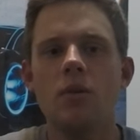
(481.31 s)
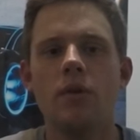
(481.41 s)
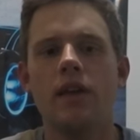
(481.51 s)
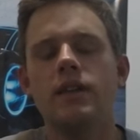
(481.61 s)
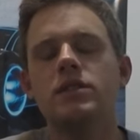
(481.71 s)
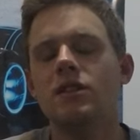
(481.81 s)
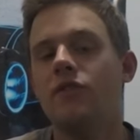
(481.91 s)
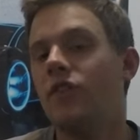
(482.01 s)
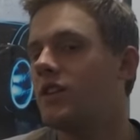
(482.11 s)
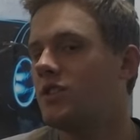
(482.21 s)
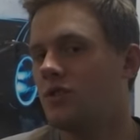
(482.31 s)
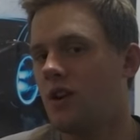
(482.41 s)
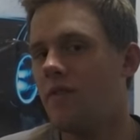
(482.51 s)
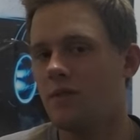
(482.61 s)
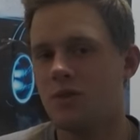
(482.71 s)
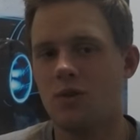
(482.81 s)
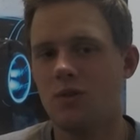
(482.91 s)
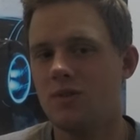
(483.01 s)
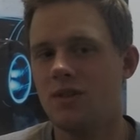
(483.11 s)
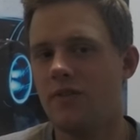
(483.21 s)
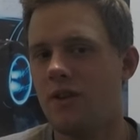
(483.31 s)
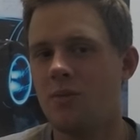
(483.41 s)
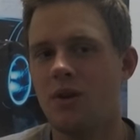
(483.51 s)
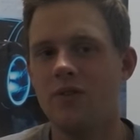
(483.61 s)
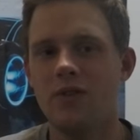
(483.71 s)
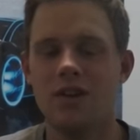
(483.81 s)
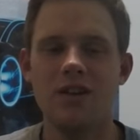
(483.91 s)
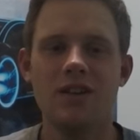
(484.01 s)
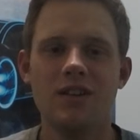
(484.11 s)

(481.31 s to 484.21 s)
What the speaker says: but that affect your driving score, which I find pretty funny.